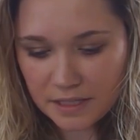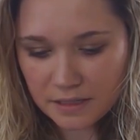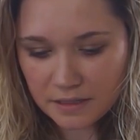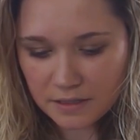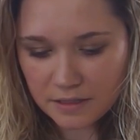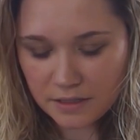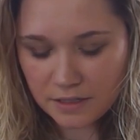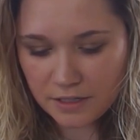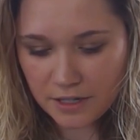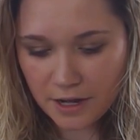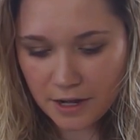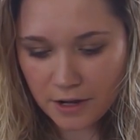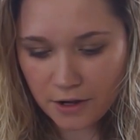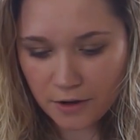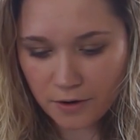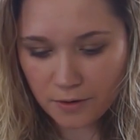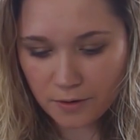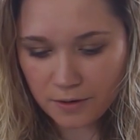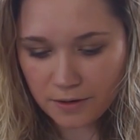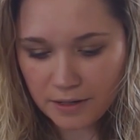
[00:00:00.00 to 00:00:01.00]

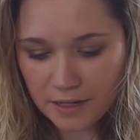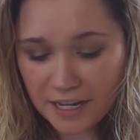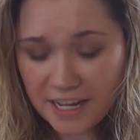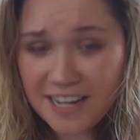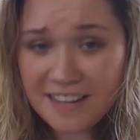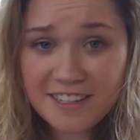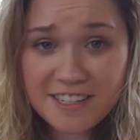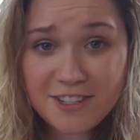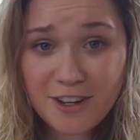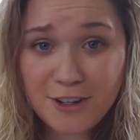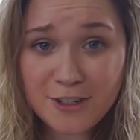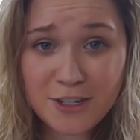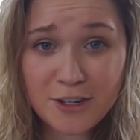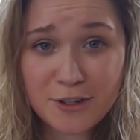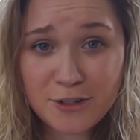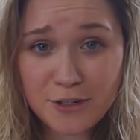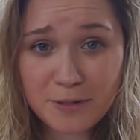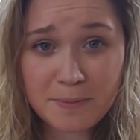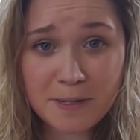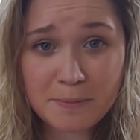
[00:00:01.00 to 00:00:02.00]
So, and this also
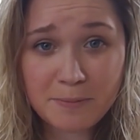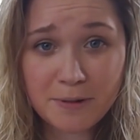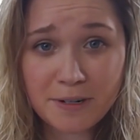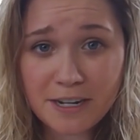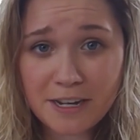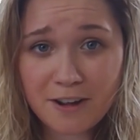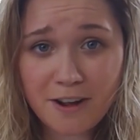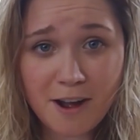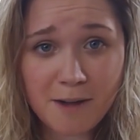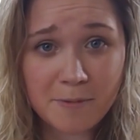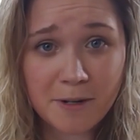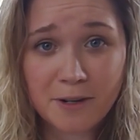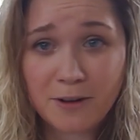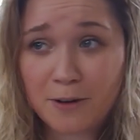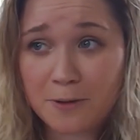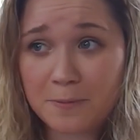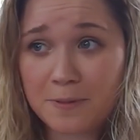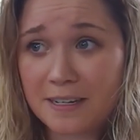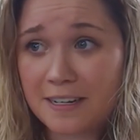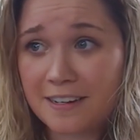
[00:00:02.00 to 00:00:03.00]
should be pretty
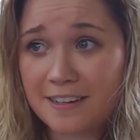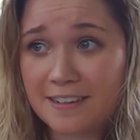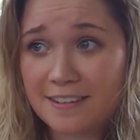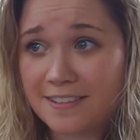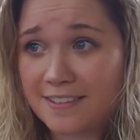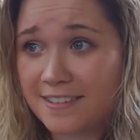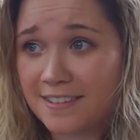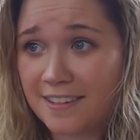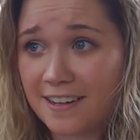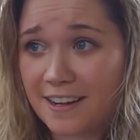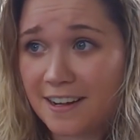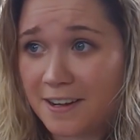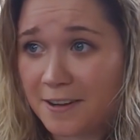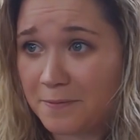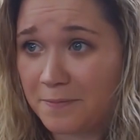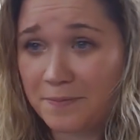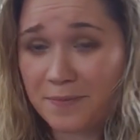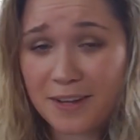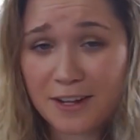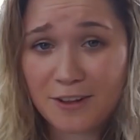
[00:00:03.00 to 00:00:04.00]
comical, because
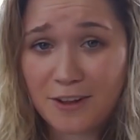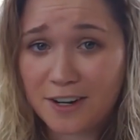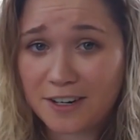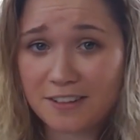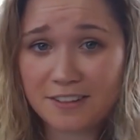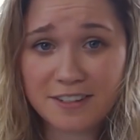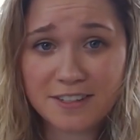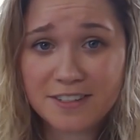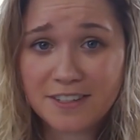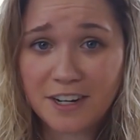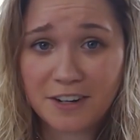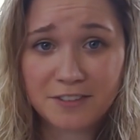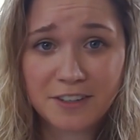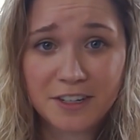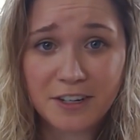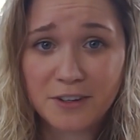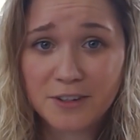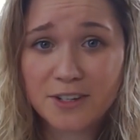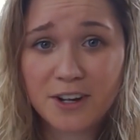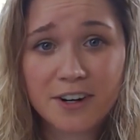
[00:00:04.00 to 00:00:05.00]
a lot of the stuff that
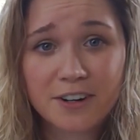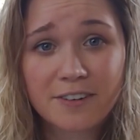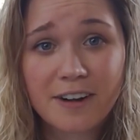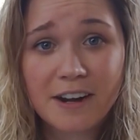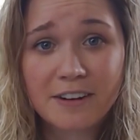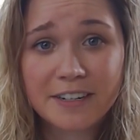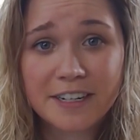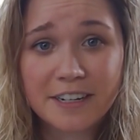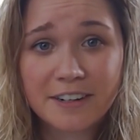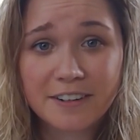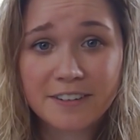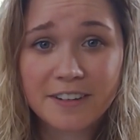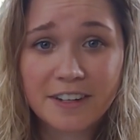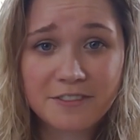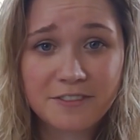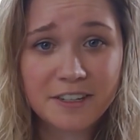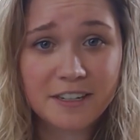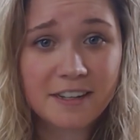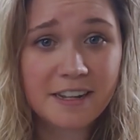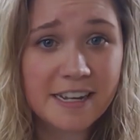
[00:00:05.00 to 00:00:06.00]
goes on around here, I
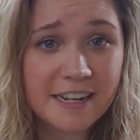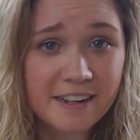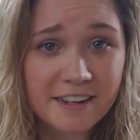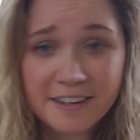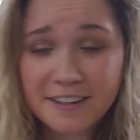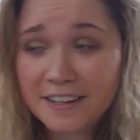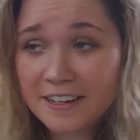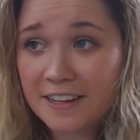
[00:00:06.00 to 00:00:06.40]
feel like